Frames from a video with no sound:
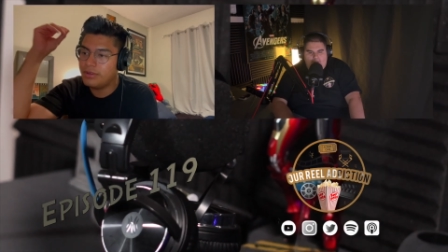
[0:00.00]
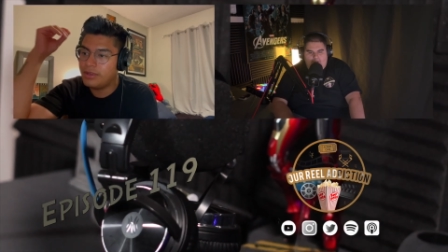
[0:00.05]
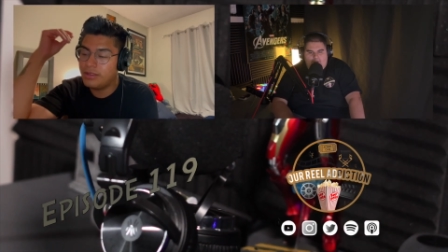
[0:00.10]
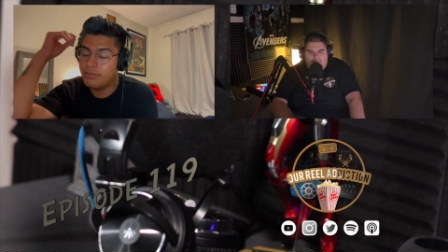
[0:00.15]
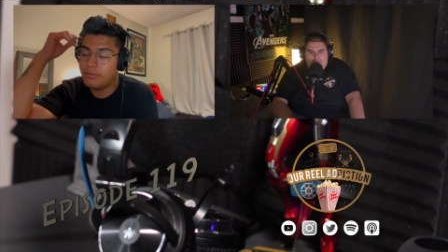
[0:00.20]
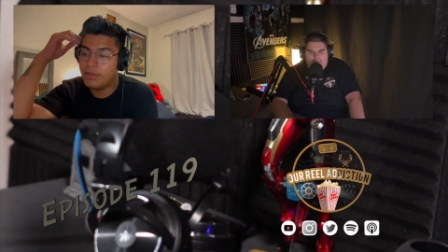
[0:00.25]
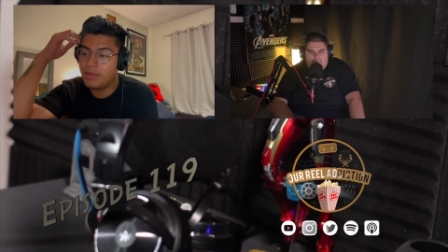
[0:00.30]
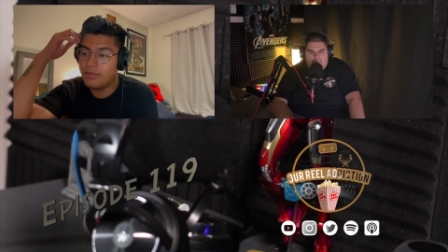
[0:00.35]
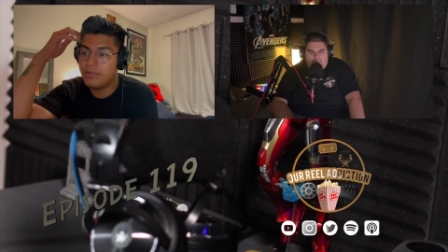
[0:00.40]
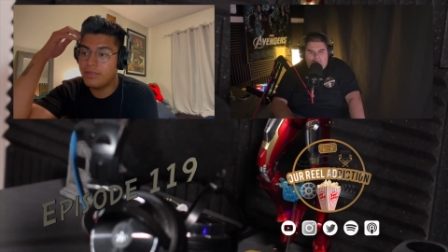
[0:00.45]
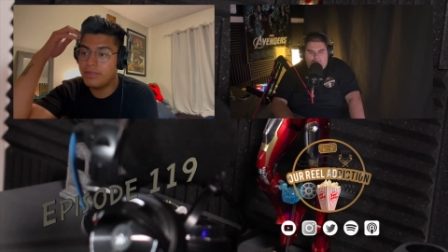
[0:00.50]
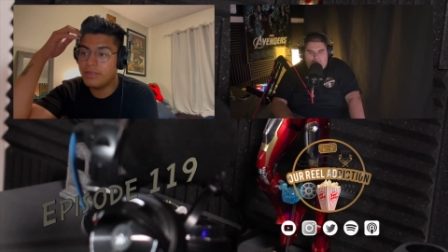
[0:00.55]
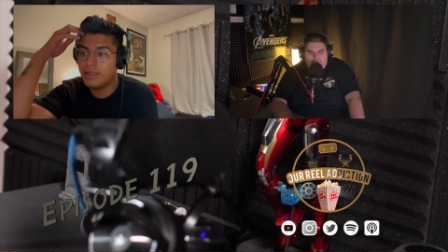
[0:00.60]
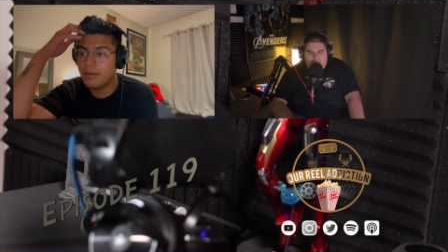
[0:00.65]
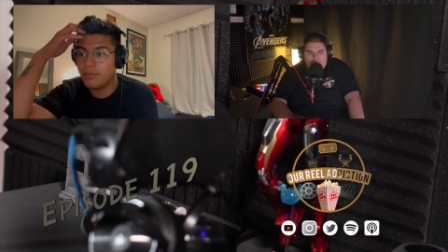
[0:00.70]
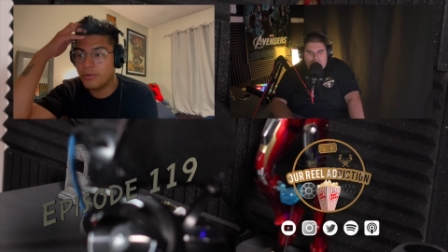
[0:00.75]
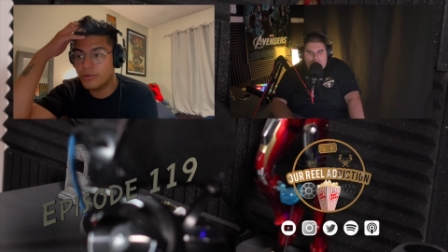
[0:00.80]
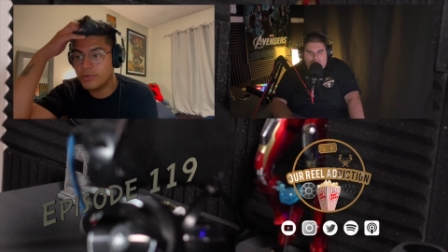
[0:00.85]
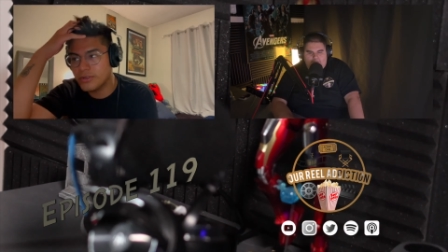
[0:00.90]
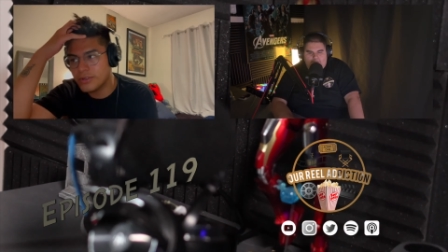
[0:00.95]
And maybe
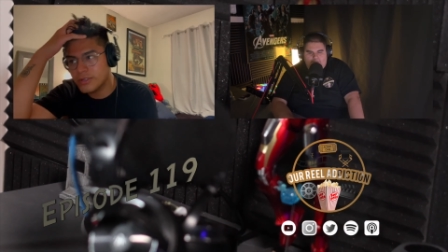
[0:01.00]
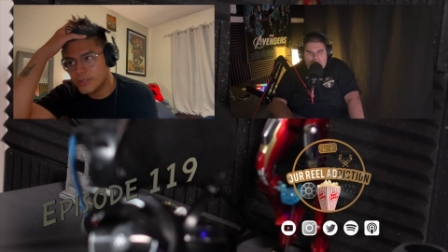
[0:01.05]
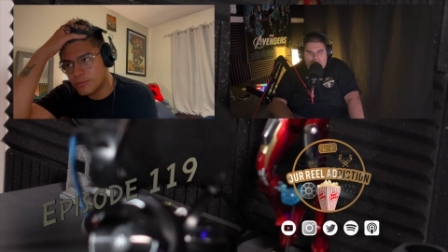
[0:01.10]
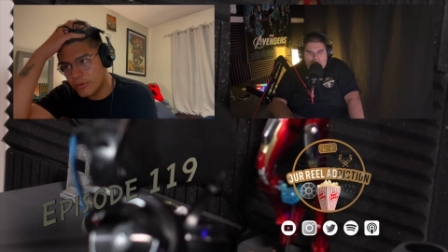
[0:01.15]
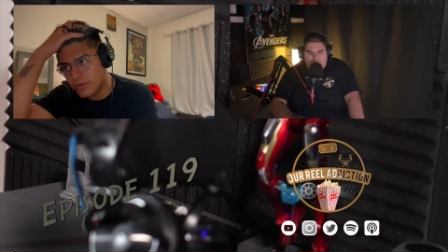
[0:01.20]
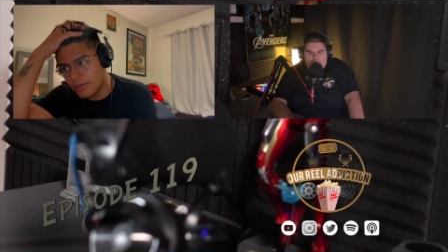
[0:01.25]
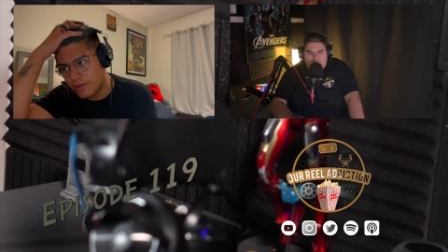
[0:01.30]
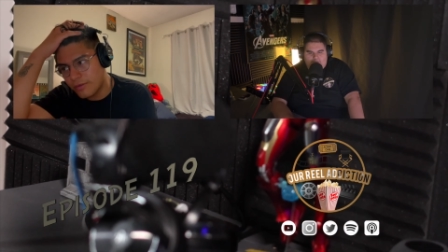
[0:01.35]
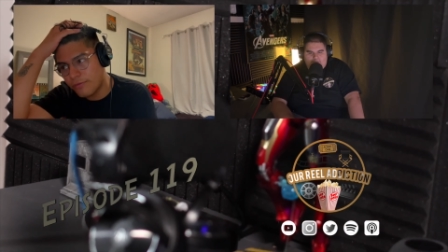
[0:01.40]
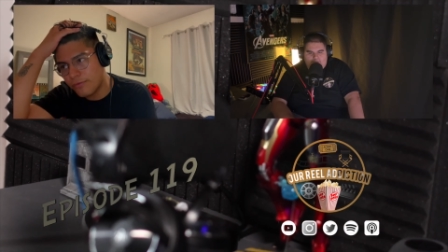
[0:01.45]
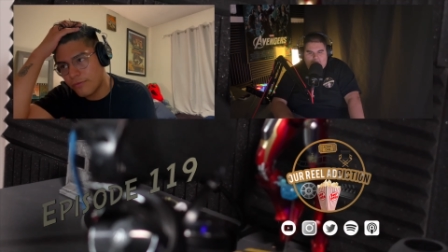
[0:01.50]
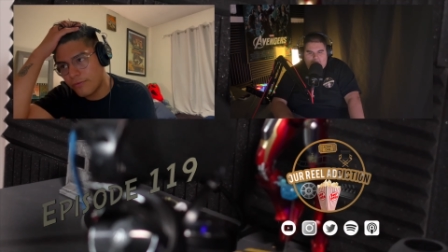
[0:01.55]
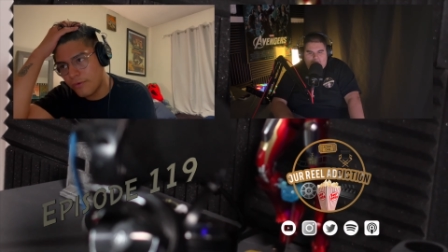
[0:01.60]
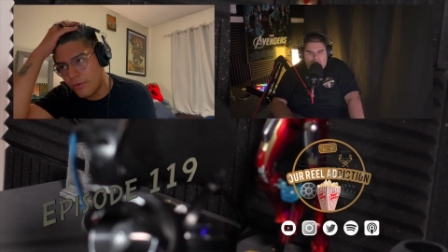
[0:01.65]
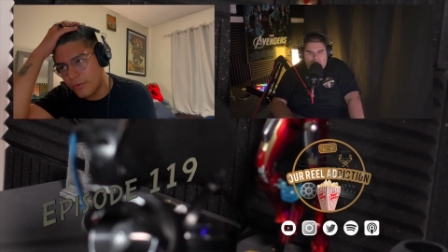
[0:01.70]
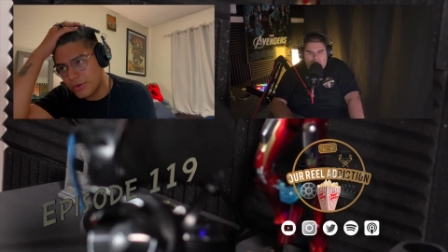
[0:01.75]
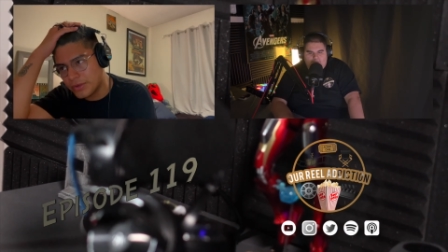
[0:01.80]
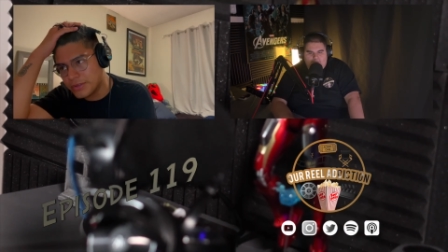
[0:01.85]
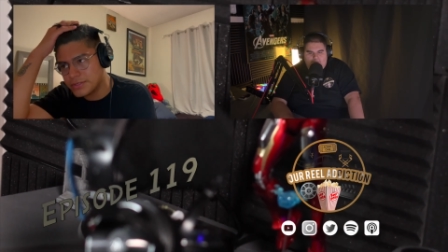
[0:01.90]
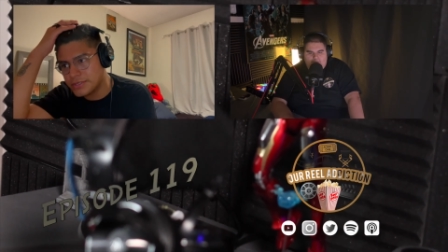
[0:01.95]
Deborah Cho's probably
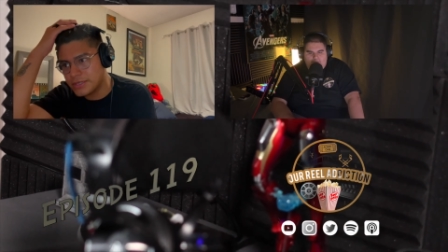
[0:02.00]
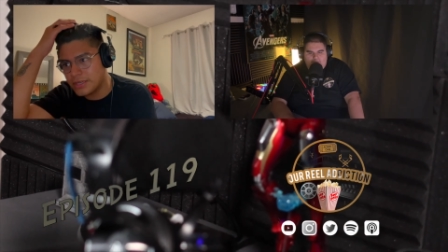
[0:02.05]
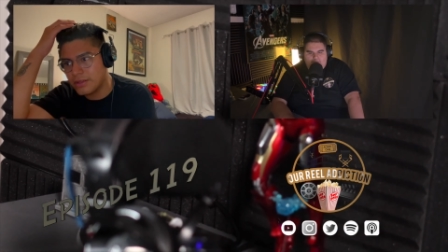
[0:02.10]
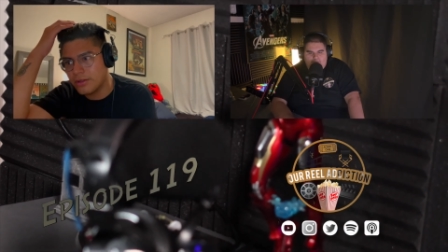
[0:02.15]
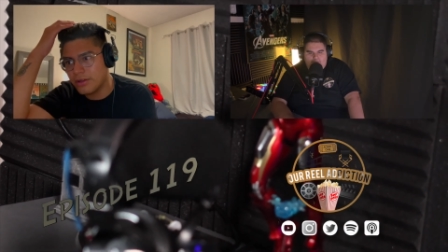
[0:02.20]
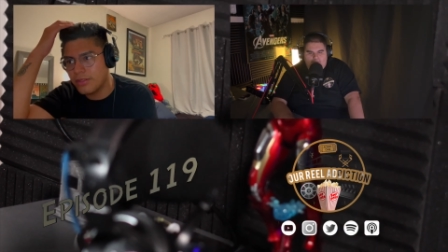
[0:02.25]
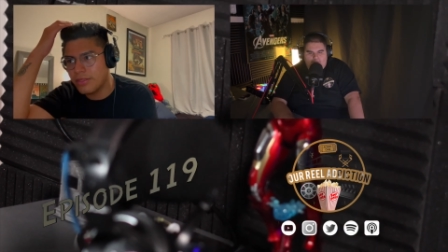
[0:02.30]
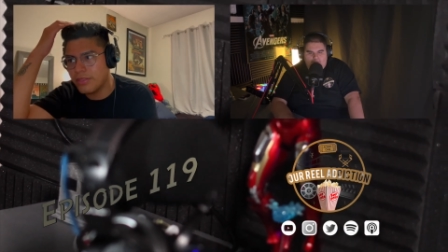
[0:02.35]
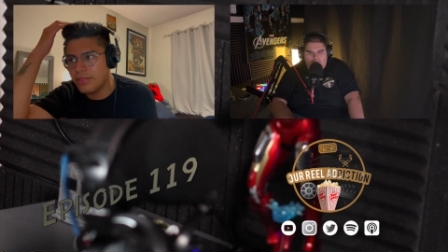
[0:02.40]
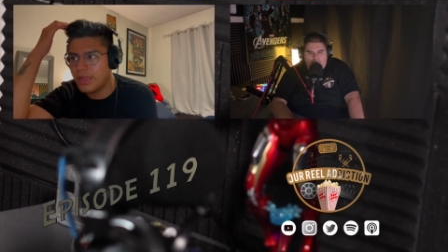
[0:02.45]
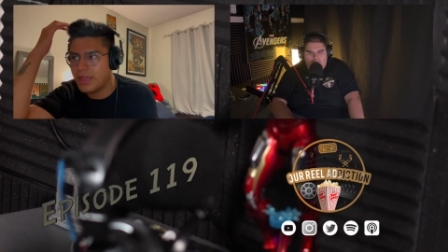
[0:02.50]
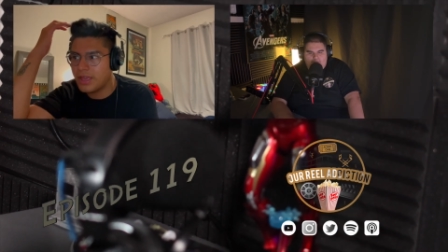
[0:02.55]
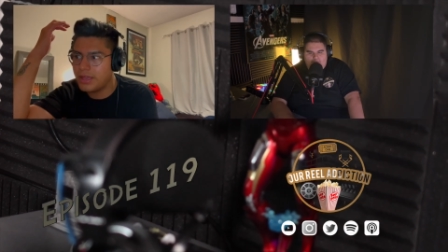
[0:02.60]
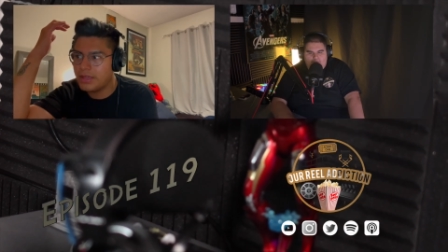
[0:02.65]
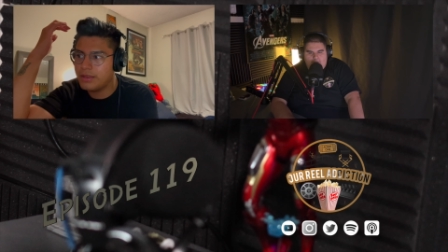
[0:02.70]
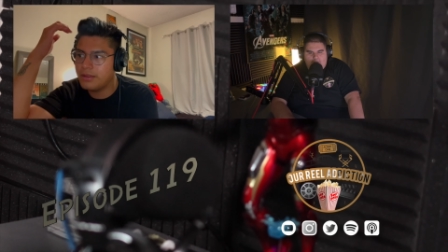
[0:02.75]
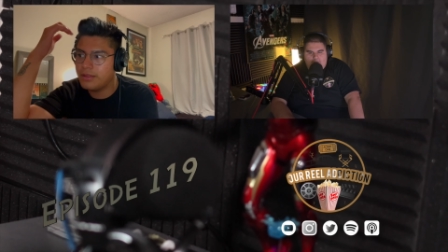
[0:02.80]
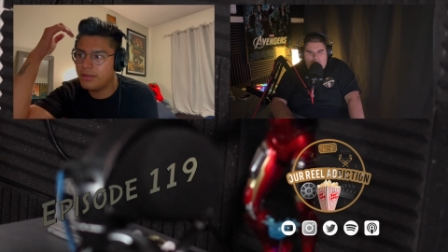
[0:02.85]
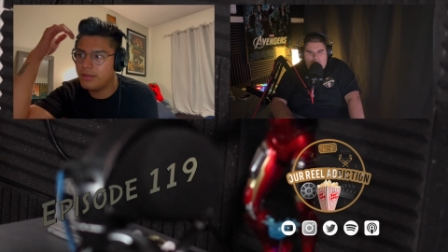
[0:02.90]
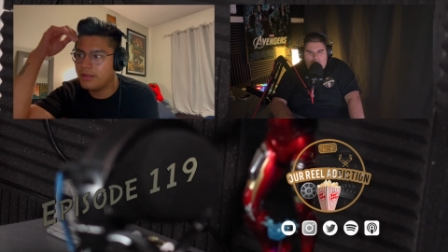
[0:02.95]
focusing on that.